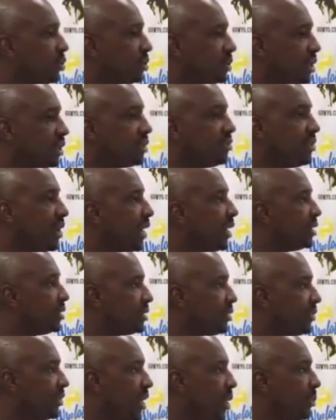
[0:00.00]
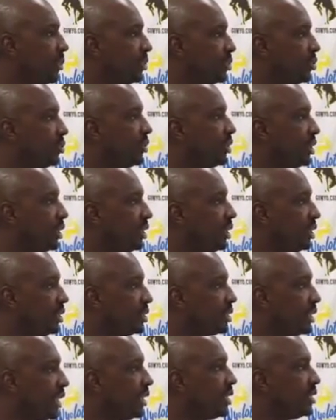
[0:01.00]
took advantage of an opportunity and
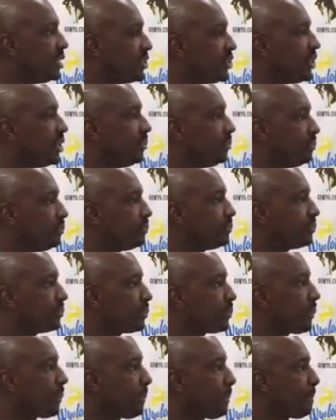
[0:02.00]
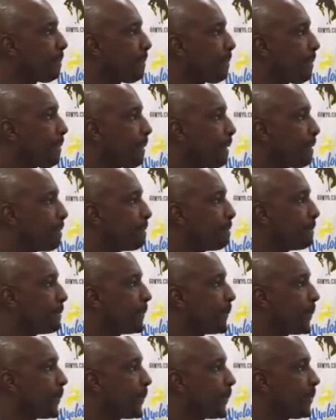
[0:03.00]
steadied the ship. Would you want to see more
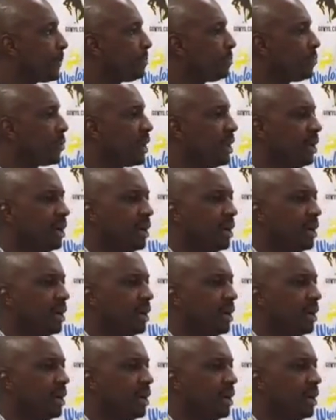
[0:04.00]
consistency out of Jeremy?